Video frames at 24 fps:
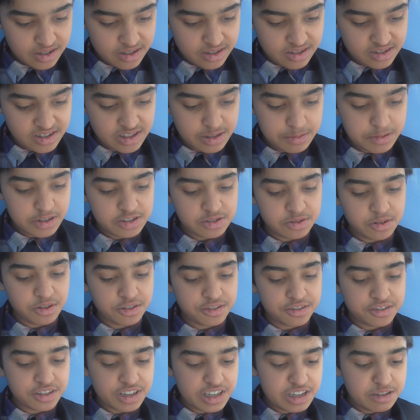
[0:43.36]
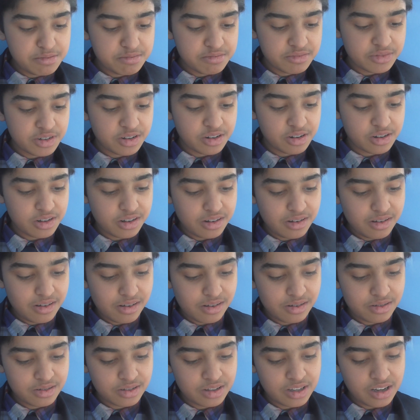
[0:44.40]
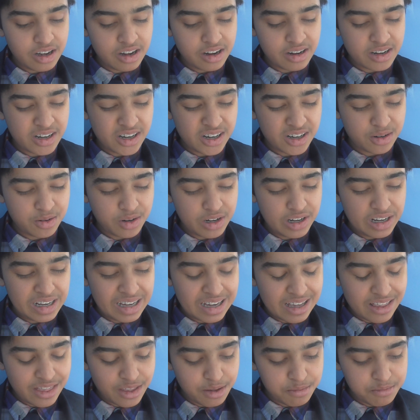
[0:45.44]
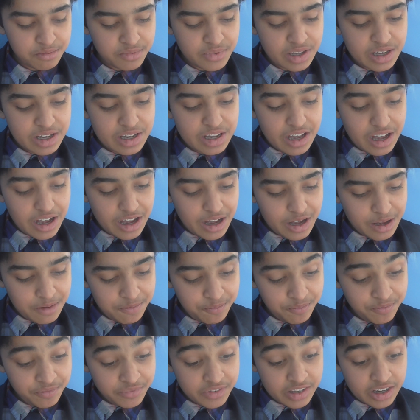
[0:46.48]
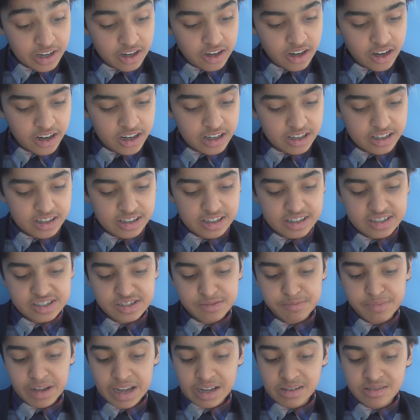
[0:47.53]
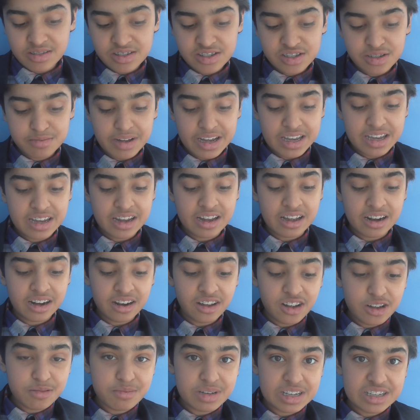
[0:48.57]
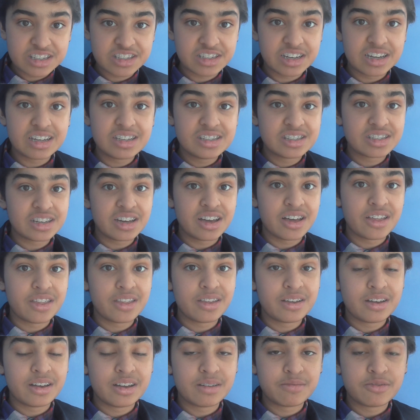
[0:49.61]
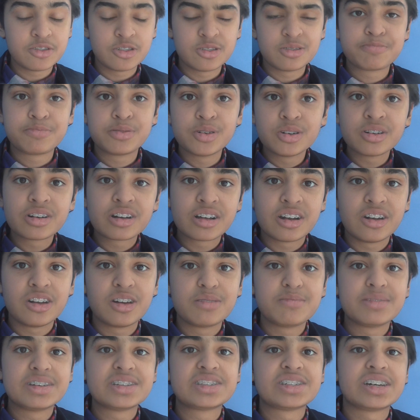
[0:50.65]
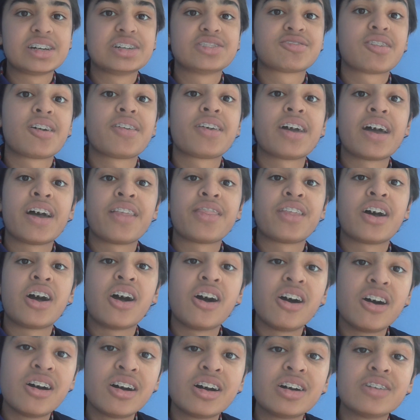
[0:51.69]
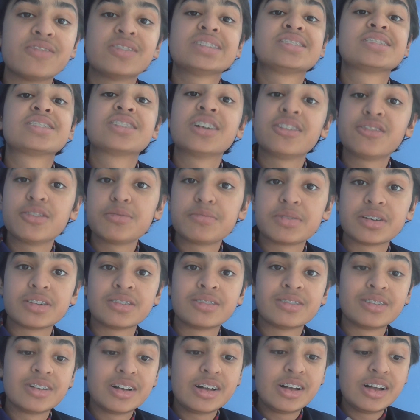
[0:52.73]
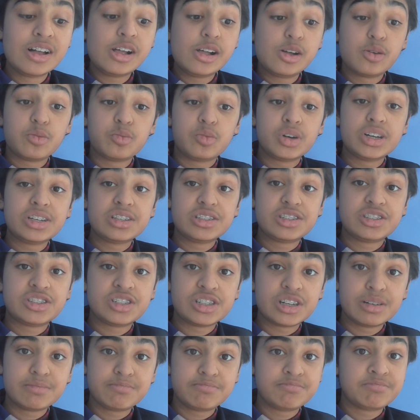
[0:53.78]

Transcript: a similar sort of theme, although I can't quite link them. Ireland is about to make climate change, or put climate change rather, at the heart of its government. Which